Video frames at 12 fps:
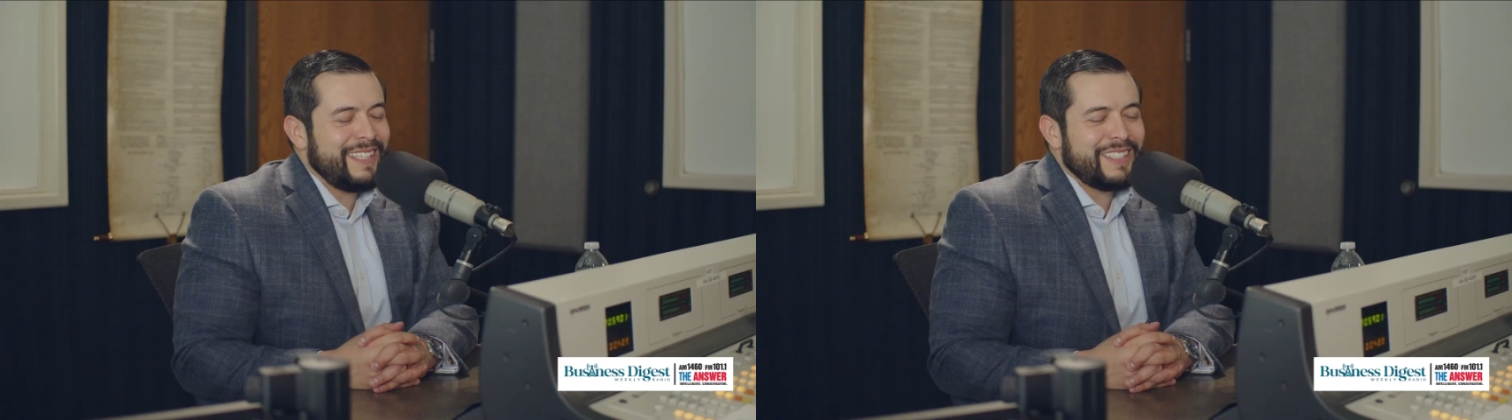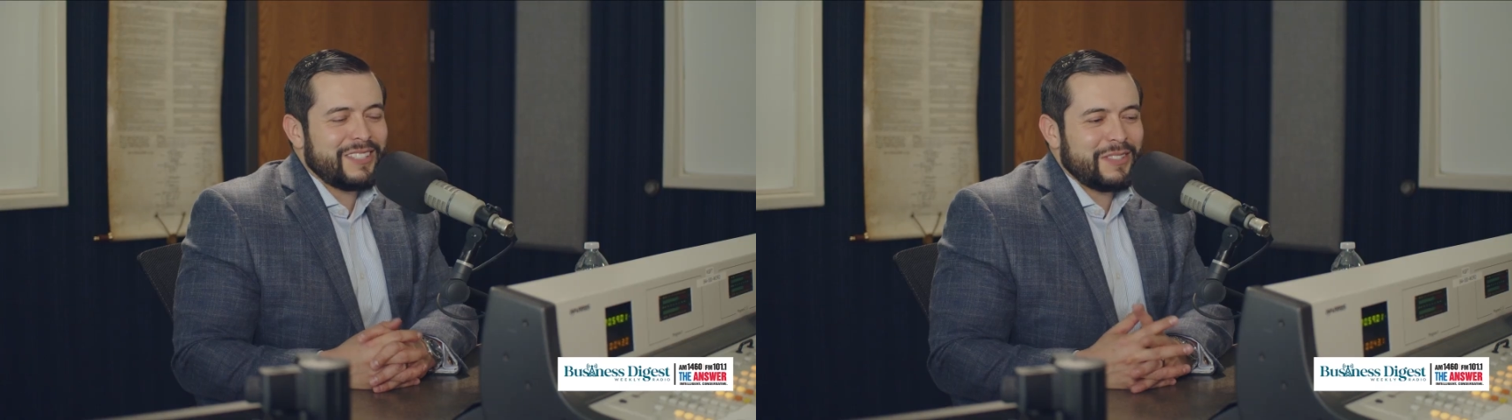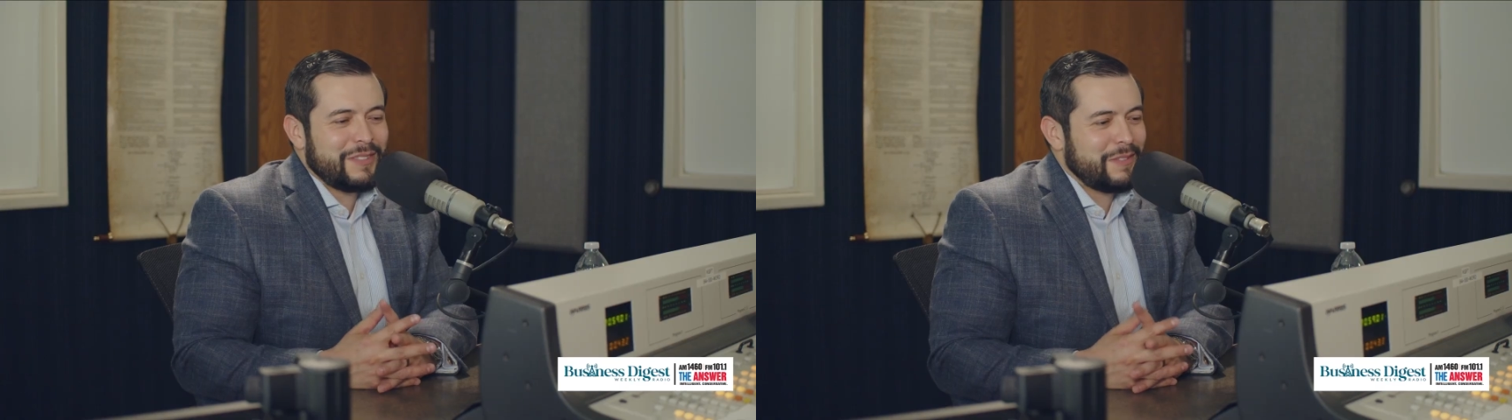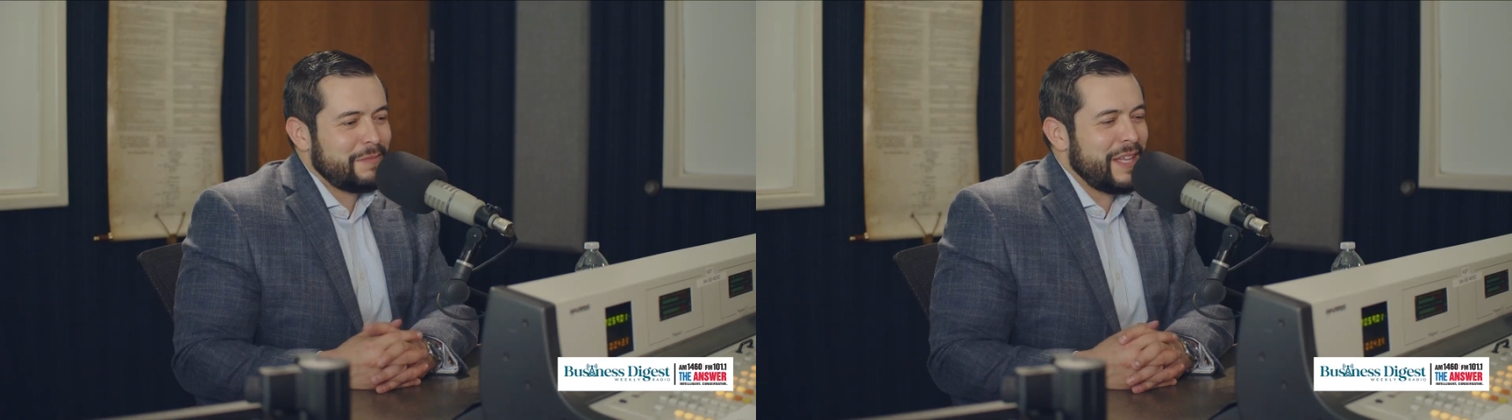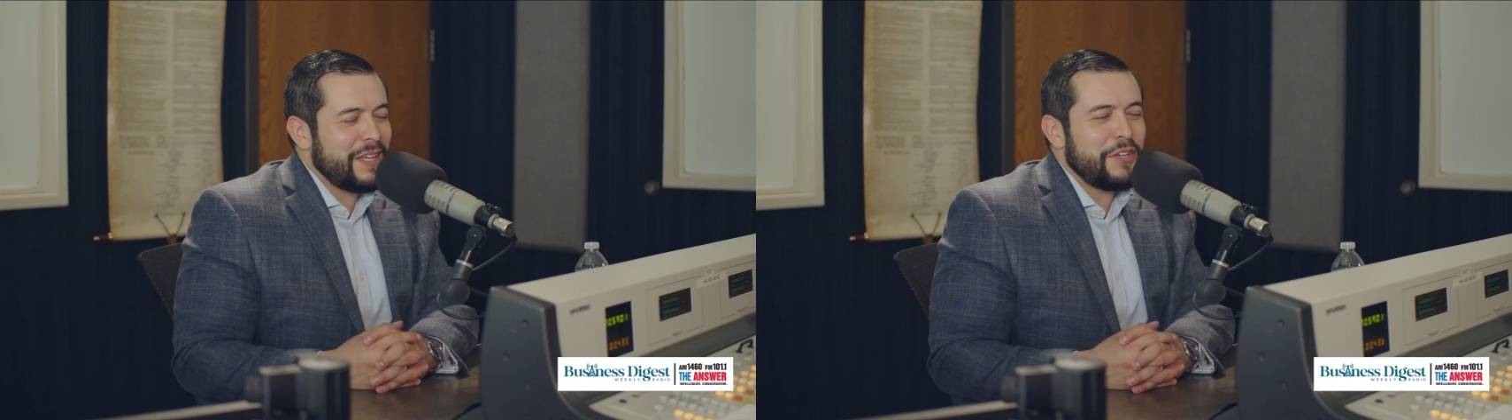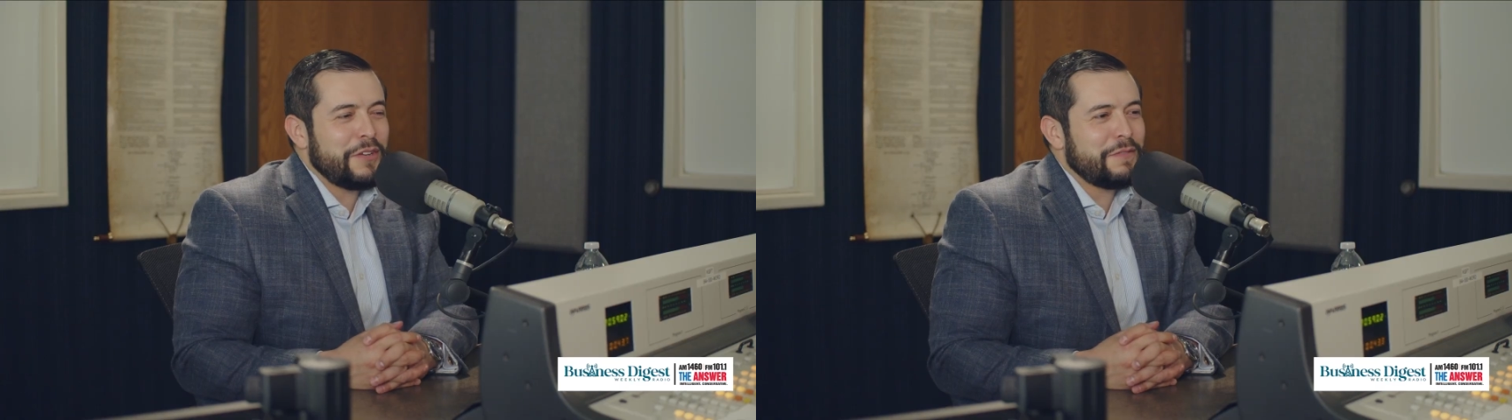Yes.
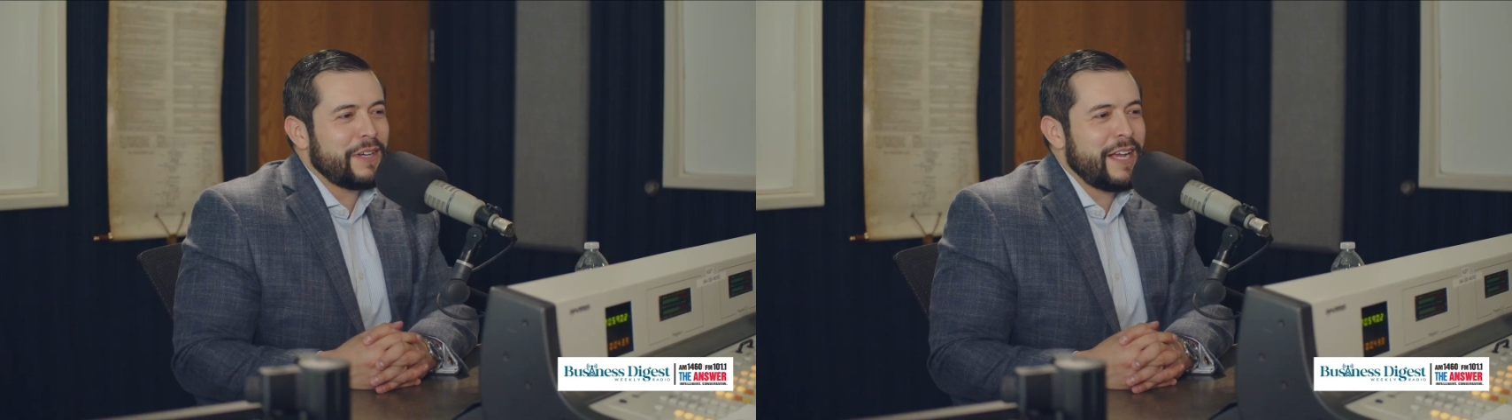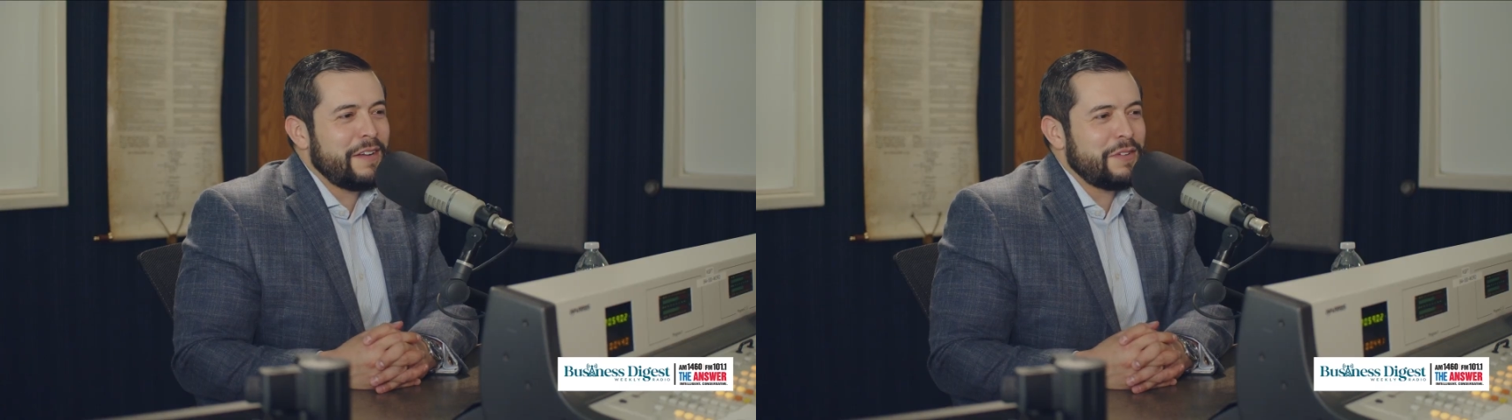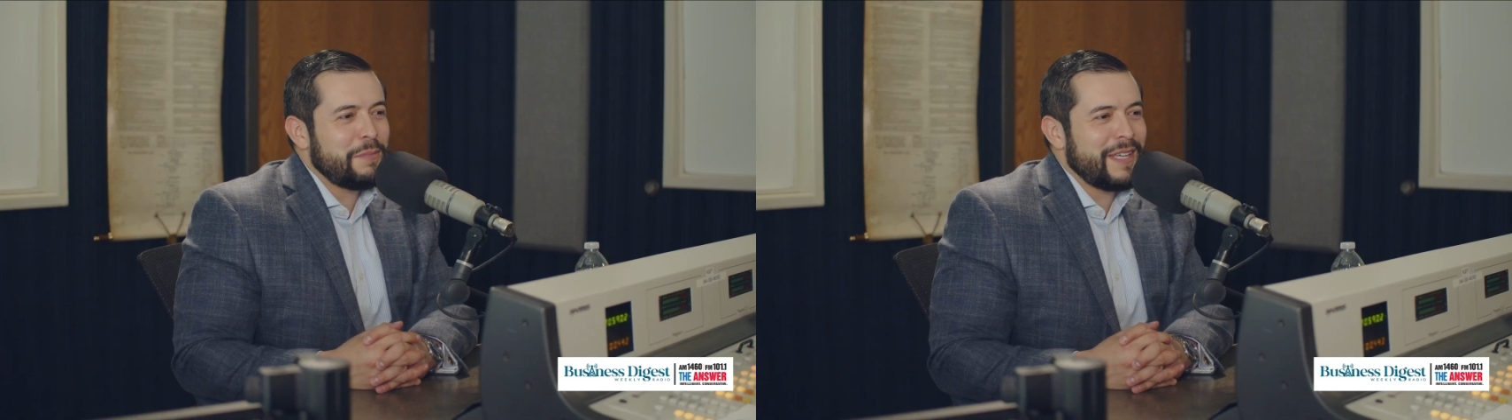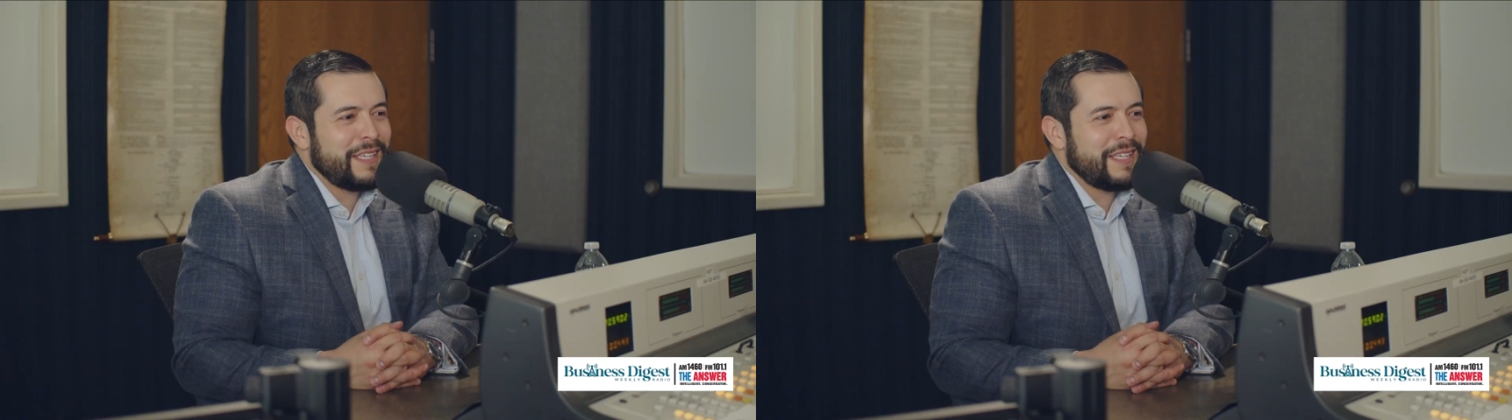Thank you for having